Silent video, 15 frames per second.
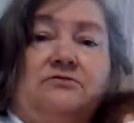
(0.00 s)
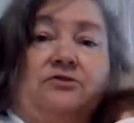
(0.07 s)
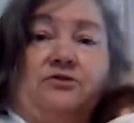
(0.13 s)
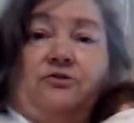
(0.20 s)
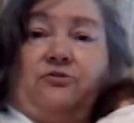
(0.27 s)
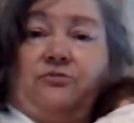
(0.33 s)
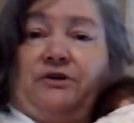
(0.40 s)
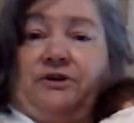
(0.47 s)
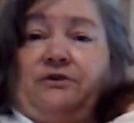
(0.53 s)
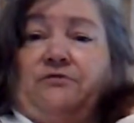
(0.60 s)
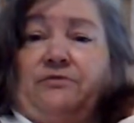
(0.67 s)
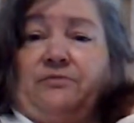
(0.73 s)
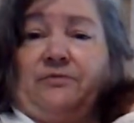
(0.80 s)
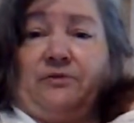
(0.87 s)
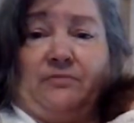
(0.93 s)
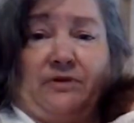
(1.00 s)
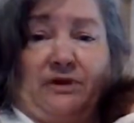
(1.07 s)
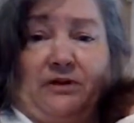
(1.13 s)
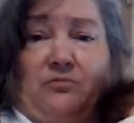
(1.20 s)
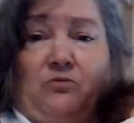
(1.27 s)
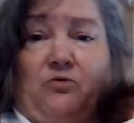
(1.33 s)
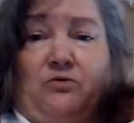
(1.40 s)
You don't hear from them
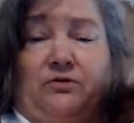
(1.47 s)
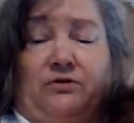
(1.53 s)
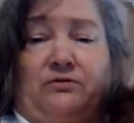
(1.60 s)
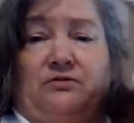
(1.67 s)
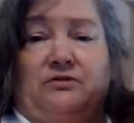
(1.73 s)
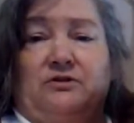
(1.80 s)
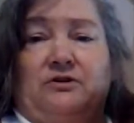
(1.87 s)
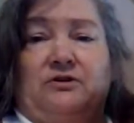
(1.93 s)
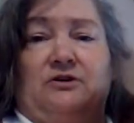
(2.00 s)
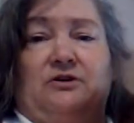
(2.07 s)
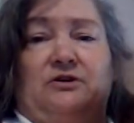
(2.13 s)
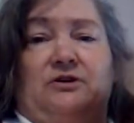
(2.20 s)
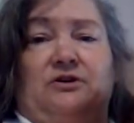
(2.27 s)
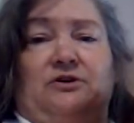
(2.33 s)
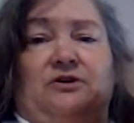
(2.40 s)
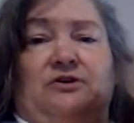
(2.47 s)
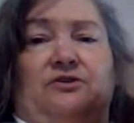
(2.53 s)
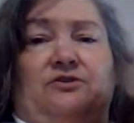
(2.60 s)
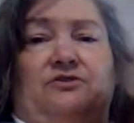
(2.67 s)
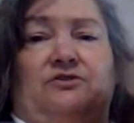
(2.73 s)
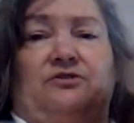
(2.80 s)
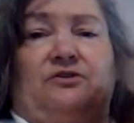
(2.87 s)
anymore.
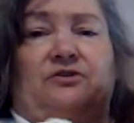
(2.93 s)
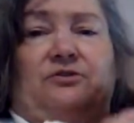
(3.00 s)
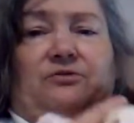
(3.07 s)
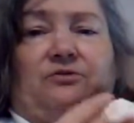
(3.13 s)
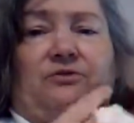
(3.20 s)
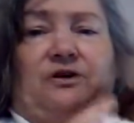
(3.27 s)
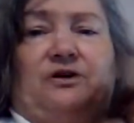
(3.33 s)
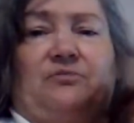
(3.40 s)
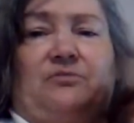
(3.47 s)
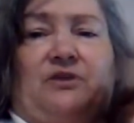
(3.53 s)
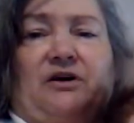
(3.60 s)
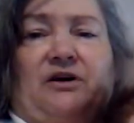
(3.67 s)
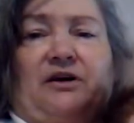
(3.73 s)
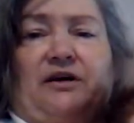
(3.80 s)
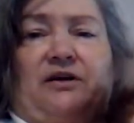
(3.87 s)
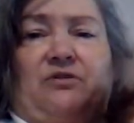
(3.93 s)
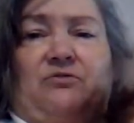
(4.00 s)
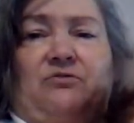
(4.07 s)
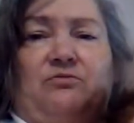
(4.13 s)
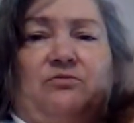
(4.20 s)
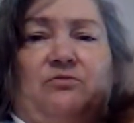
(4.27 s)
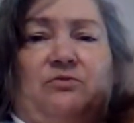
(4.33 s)
So I'm like,
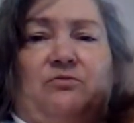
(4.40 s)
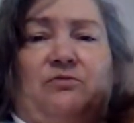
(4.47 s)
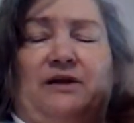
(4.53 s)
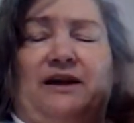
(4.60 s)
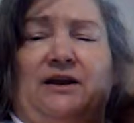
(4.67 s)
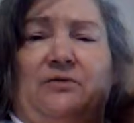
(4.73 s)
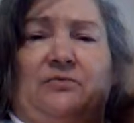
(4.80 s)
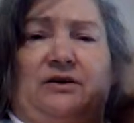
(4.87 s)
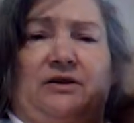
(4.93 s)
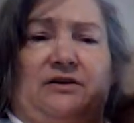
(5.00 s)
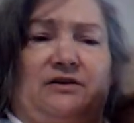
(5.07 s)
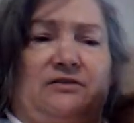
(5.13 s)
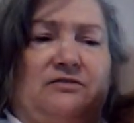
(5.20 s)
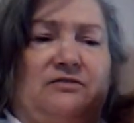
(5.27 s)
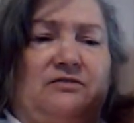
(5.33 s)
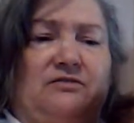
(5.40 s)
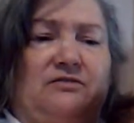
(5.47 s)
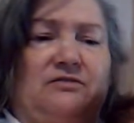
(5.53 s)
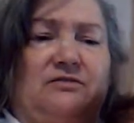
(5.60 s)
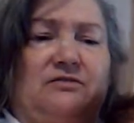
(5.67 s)
well, wait a minute.